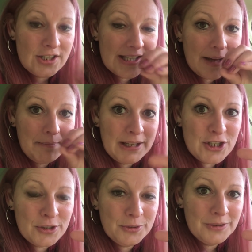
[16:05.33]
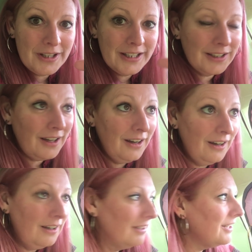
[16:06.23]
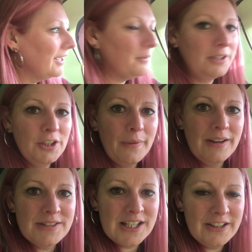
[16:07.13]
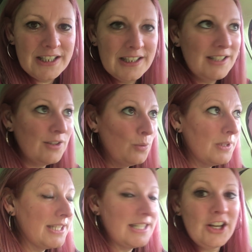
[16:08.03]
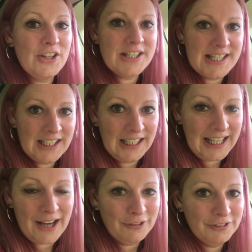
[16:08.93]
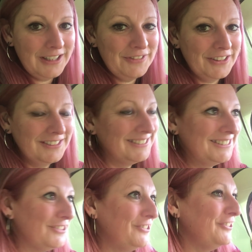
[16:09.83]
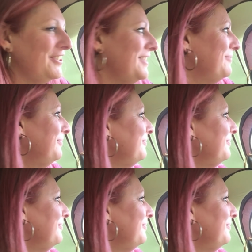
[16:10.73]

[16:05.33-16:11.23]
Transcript: just that magical, like, oh, like when you go outside and there's all the stars are suddenly out or whatever. Awesome.